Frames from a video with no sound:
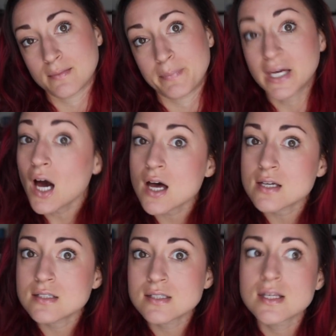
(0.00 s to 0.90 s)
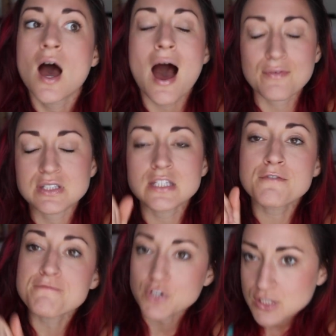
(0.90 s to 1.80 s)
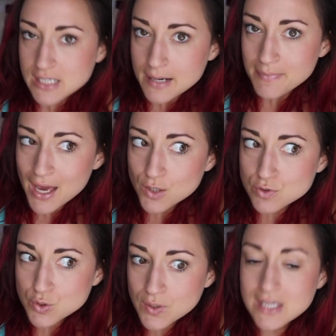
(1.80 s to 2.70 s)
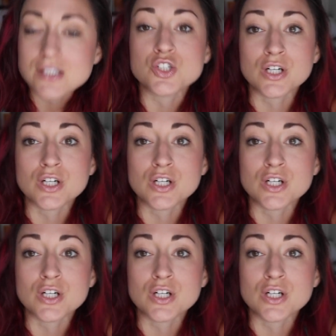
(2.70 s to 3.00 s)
because obviously the first time that you do this,